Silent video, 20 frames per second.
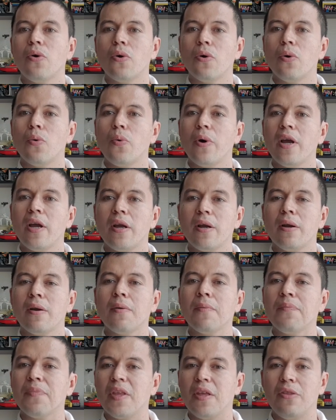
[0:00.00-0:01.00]
or aware
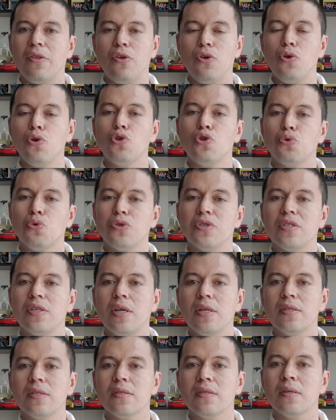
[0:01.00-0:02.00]
in the usual
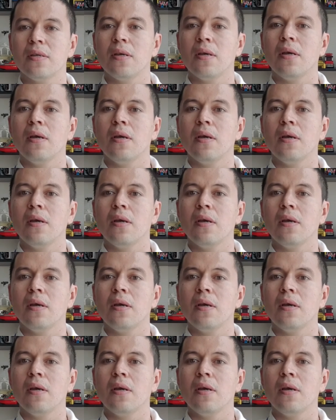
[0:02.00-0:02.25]
sense,